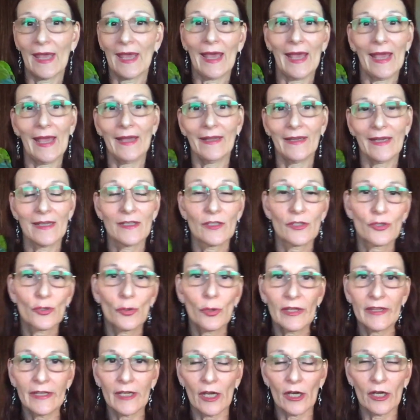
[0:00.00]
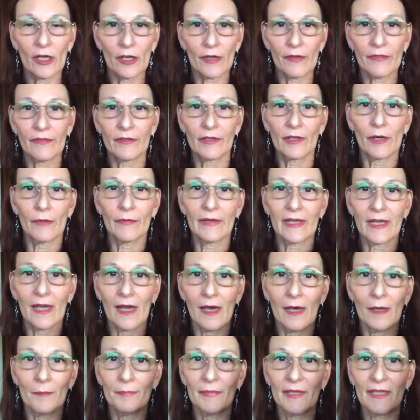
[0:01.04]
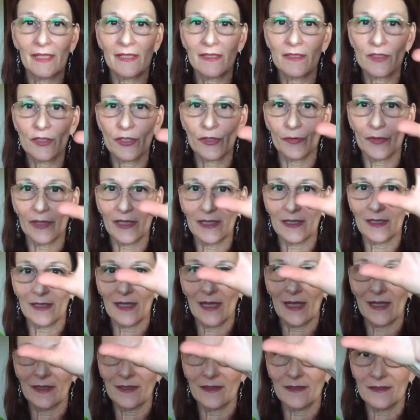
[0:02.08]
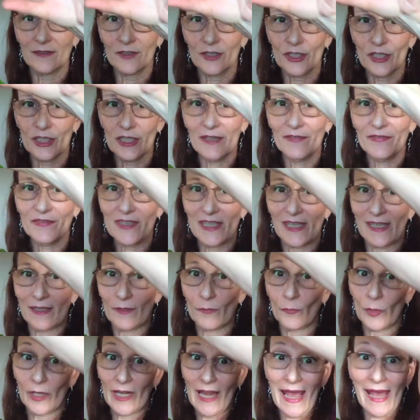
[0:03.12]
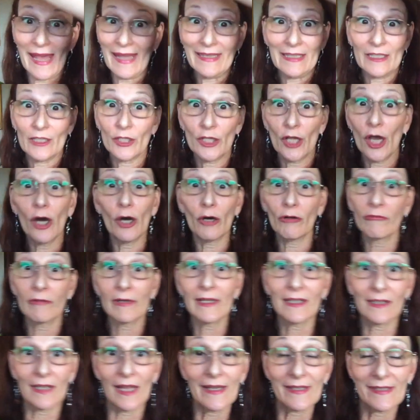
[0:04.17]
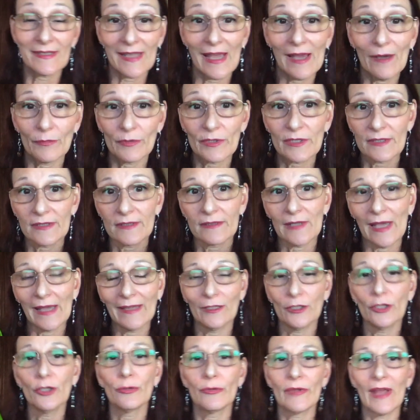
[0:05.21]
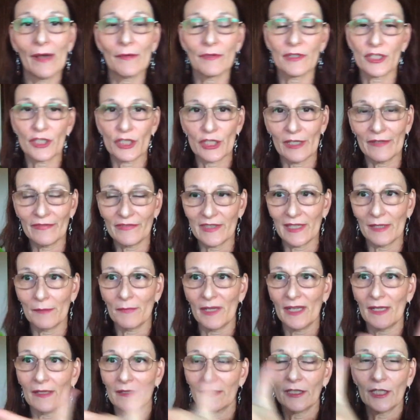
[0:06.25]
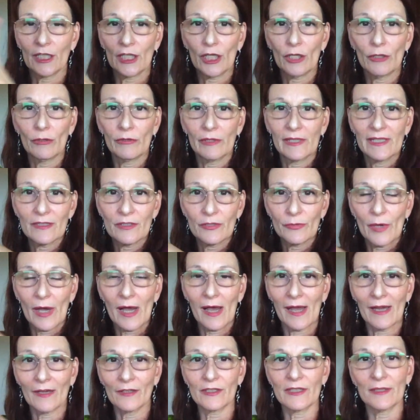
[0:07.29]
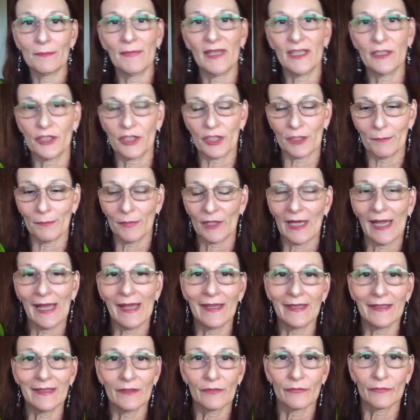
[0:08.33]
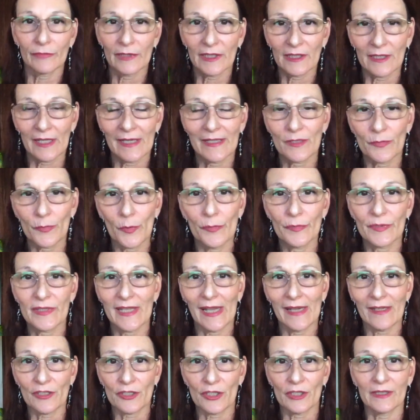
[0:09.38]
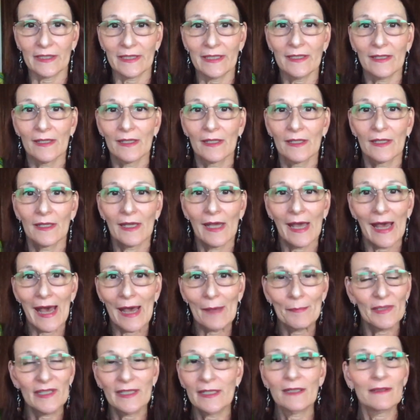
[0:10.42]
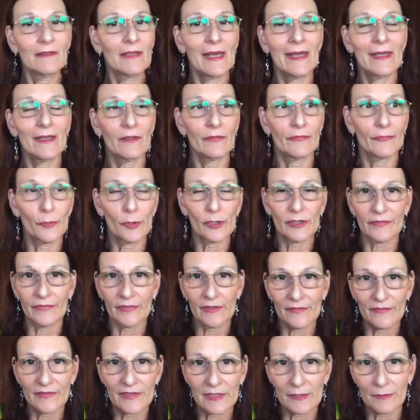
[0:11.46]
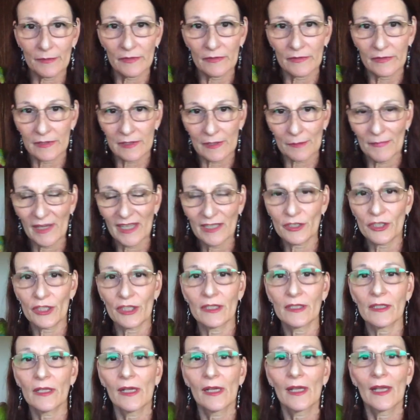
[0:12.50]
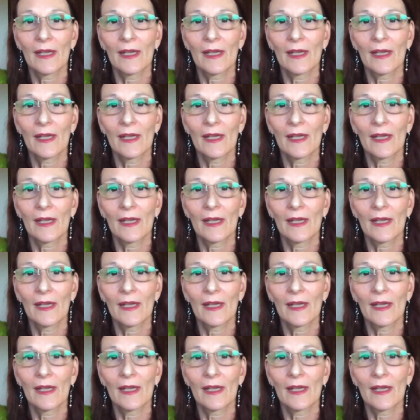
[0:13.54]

And I saw the earth going up into it and shifting. What I didn't realize I knew that was shifting, but into a higher dimension, but I didn't realize what was actually happening, like fourth, fifth dimension.